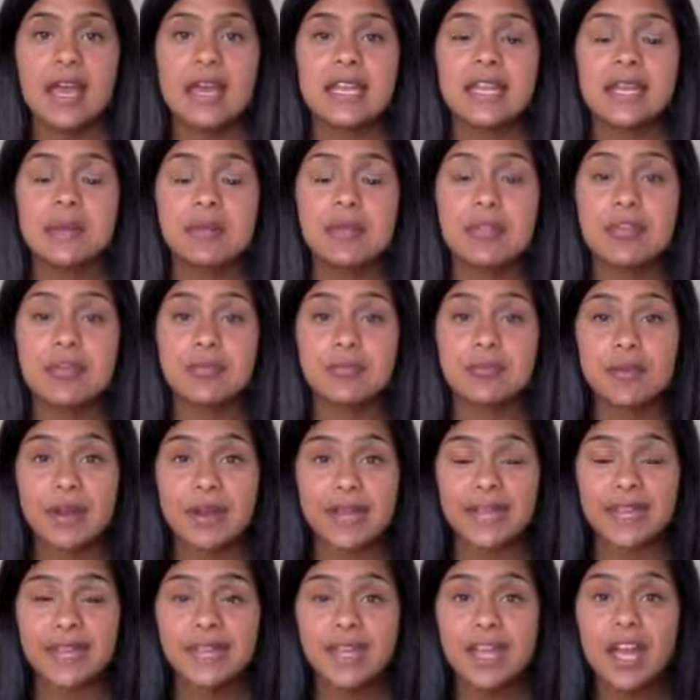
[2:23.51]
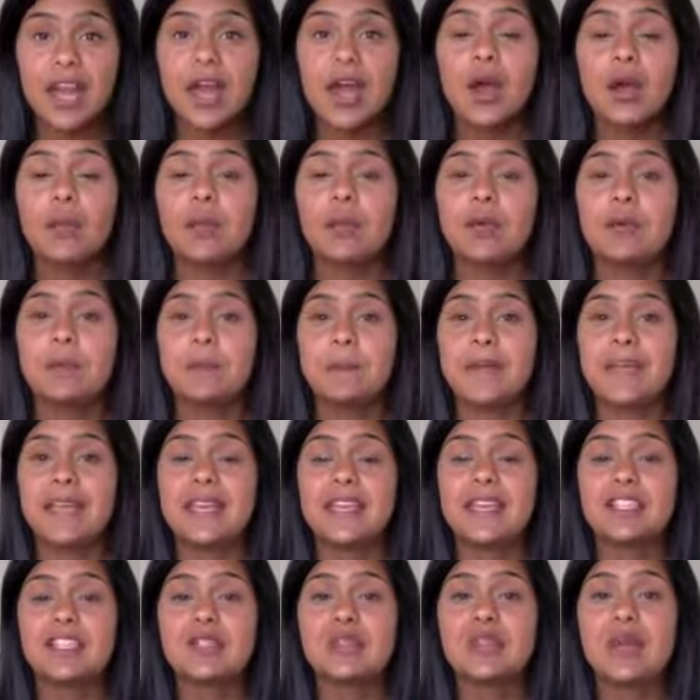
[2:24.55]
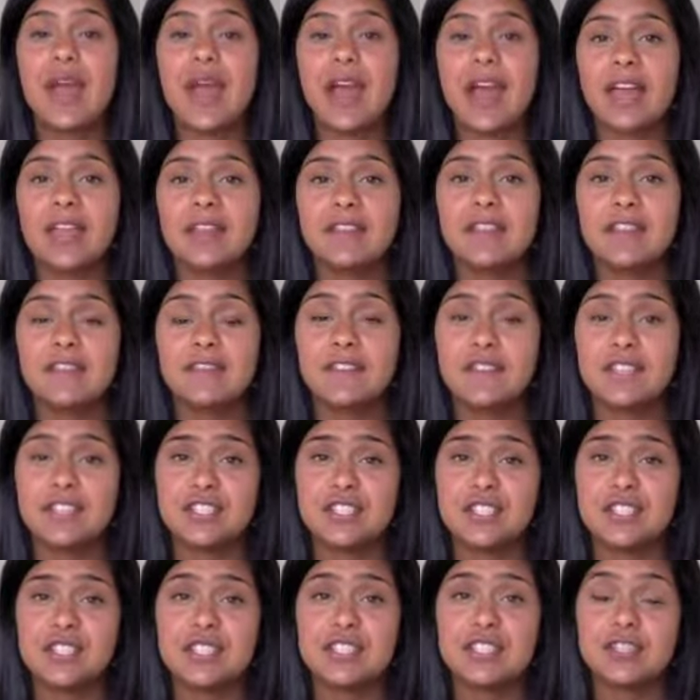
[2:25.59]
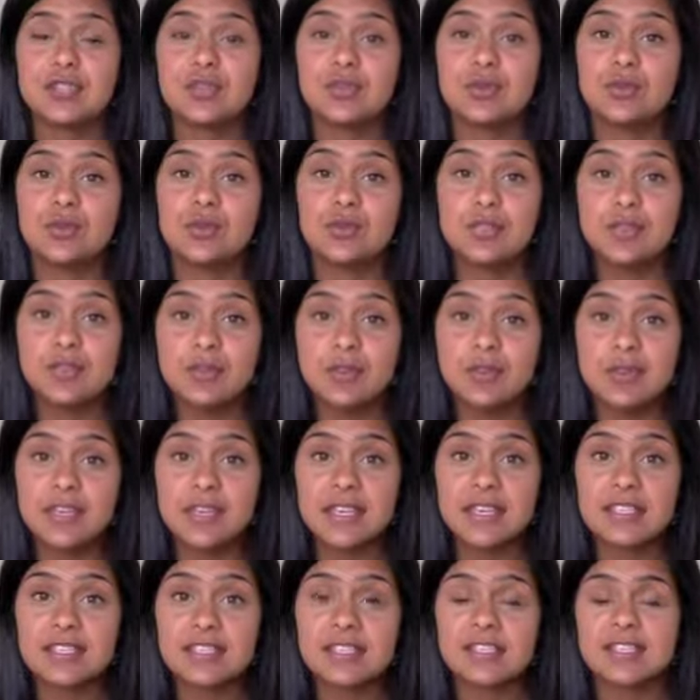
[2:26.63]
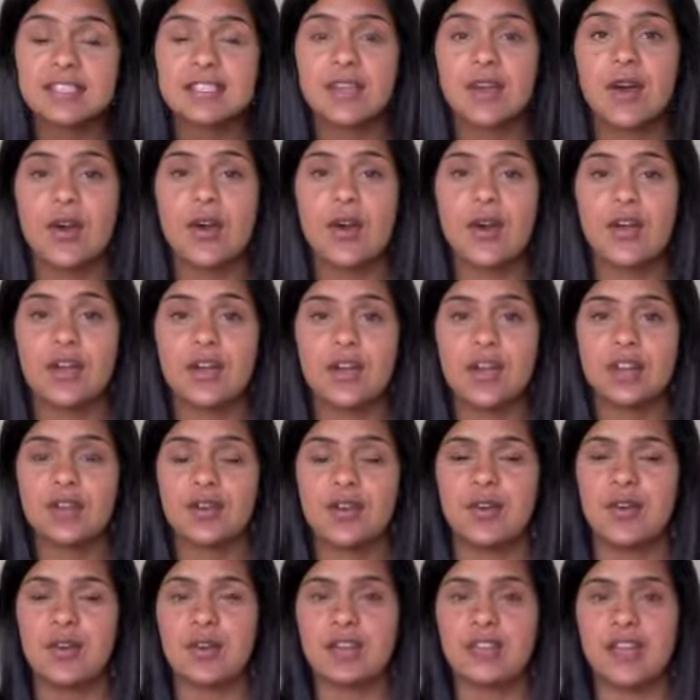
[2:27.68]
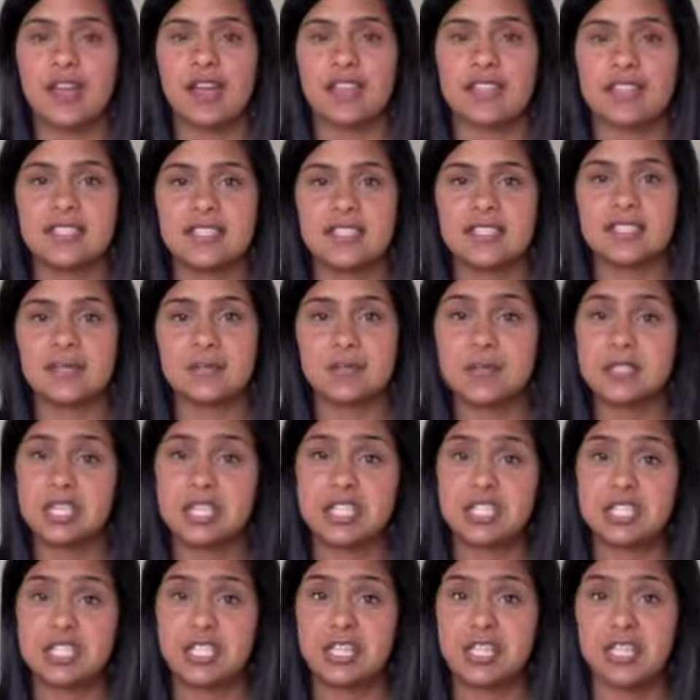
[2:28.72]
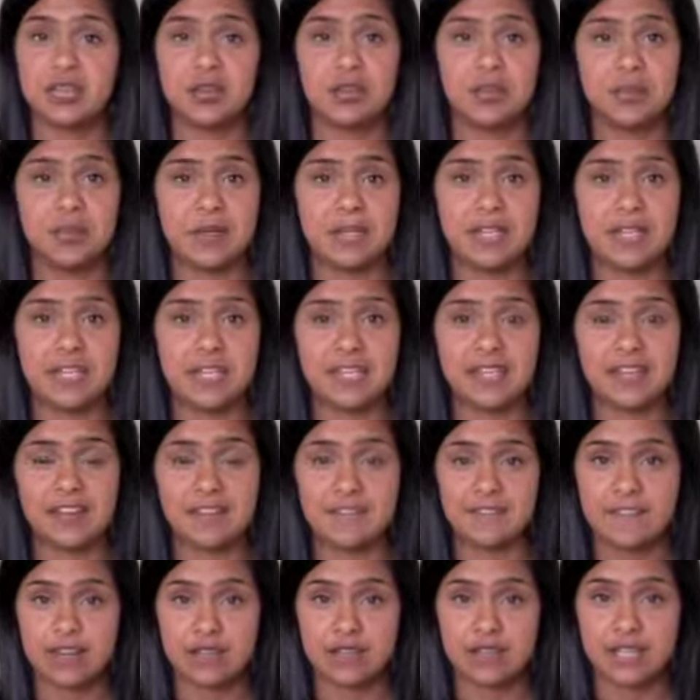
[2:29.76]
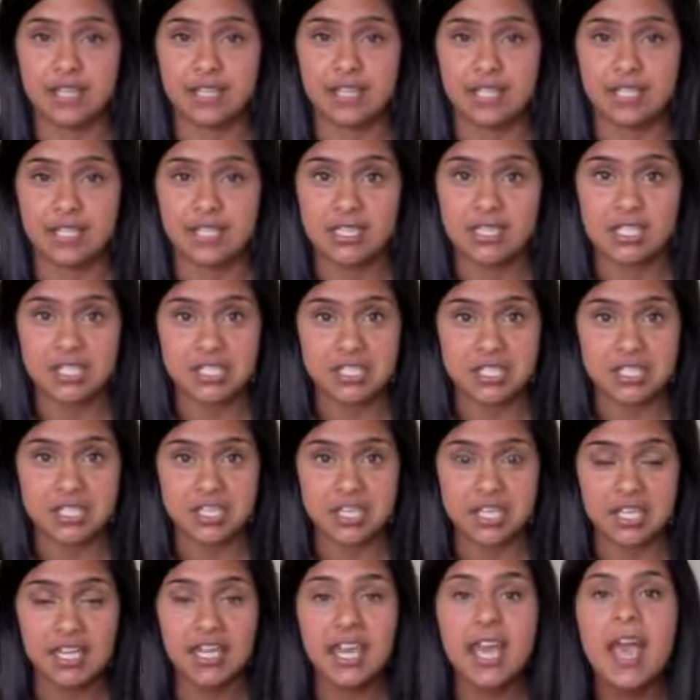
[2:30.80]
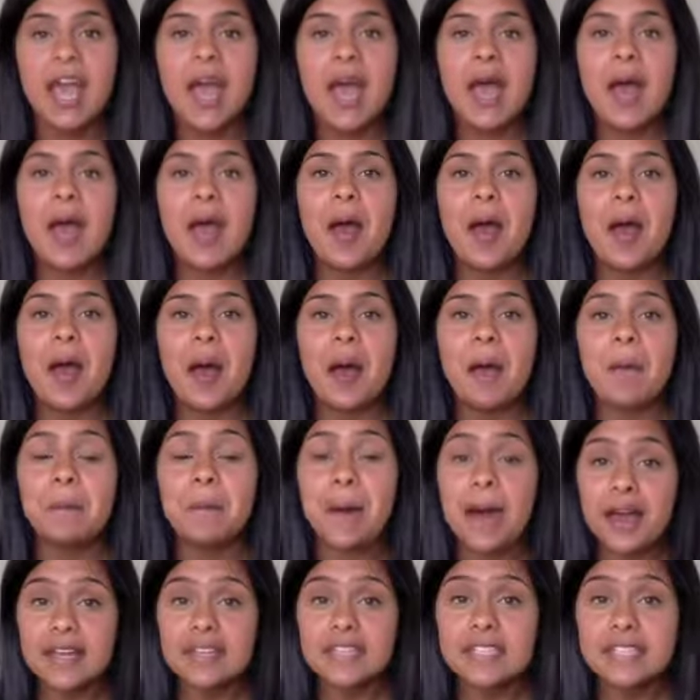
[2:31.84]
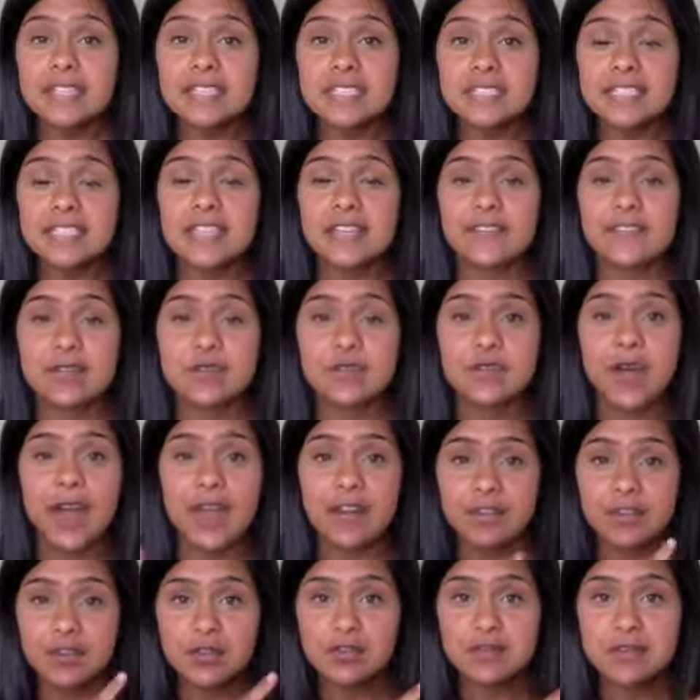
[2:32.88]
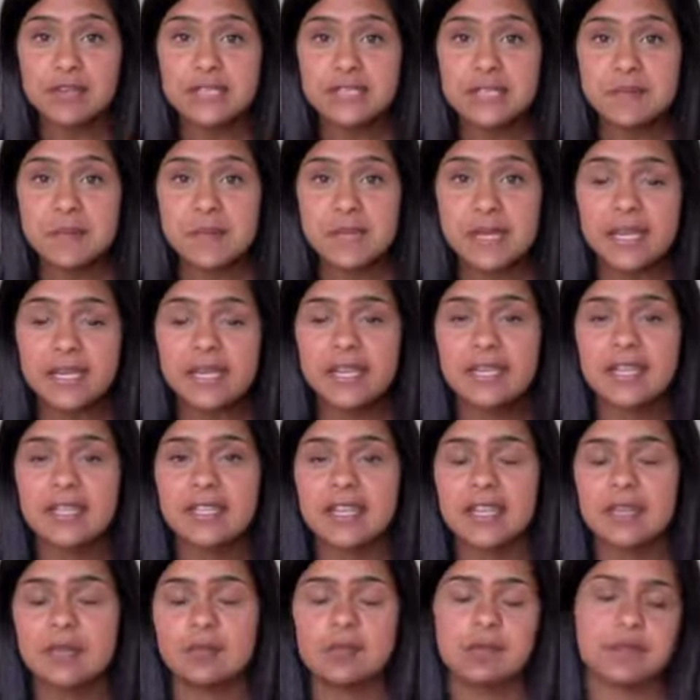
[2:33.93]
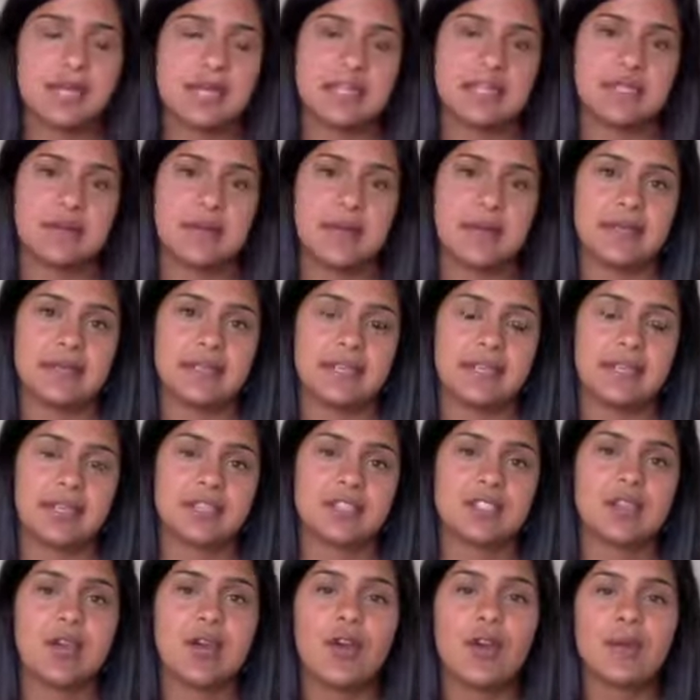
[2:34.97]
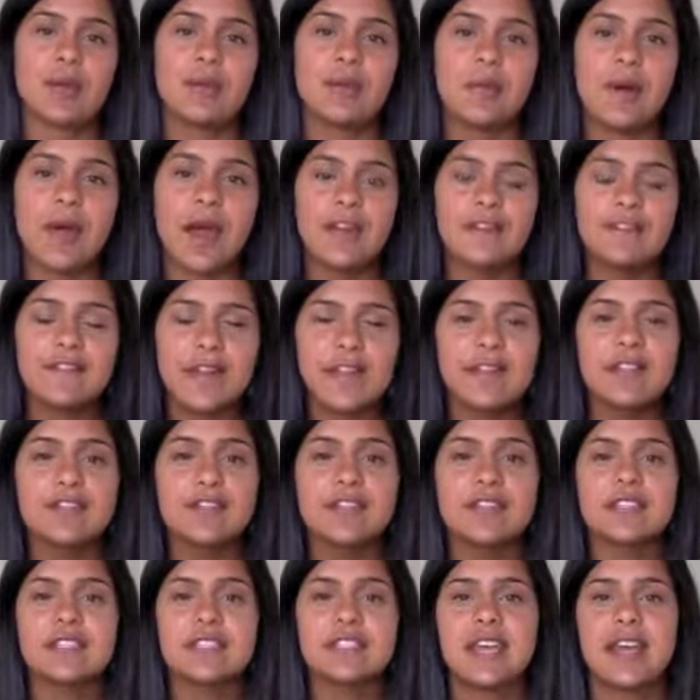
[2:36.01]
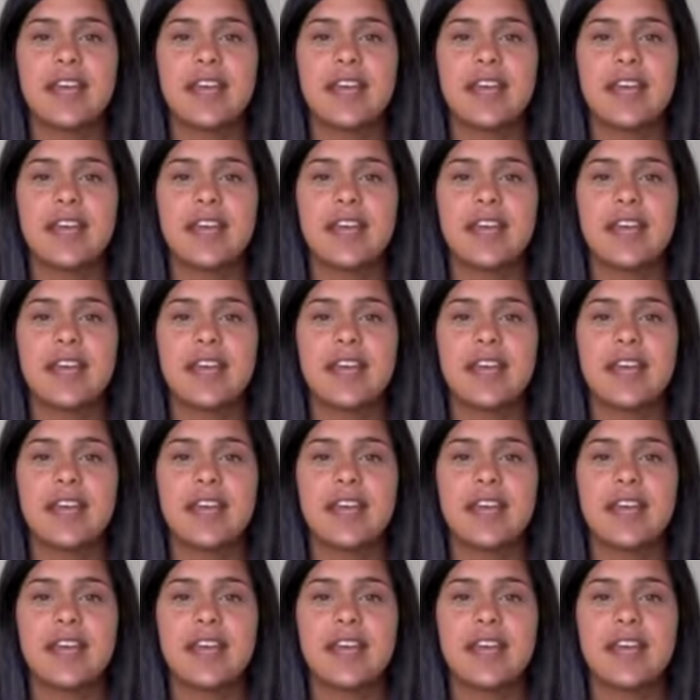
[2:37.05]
Number three would be to add veggies to your smoothies. So I know that potentially could be very disgusting, but if you have a good recipe, it will taste amazing. So my favourite